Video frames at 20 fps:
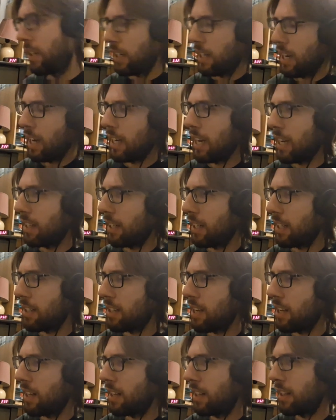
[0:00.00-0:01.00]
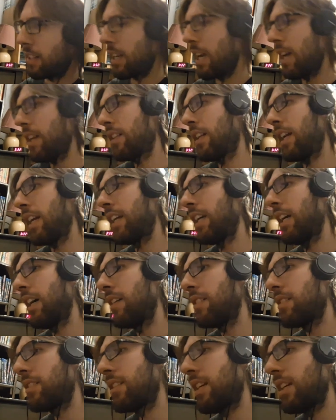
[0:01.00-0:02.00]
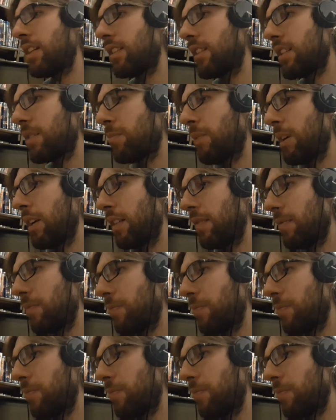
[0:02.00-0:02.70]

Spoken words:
Again, like I said, it's kind of like Signalist, but